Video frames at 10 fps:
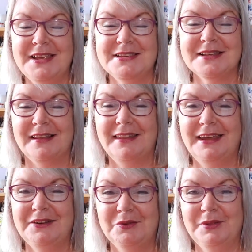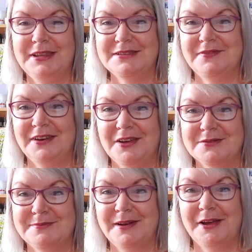So I'll link to all these
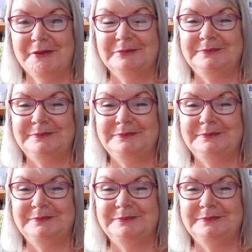videos below.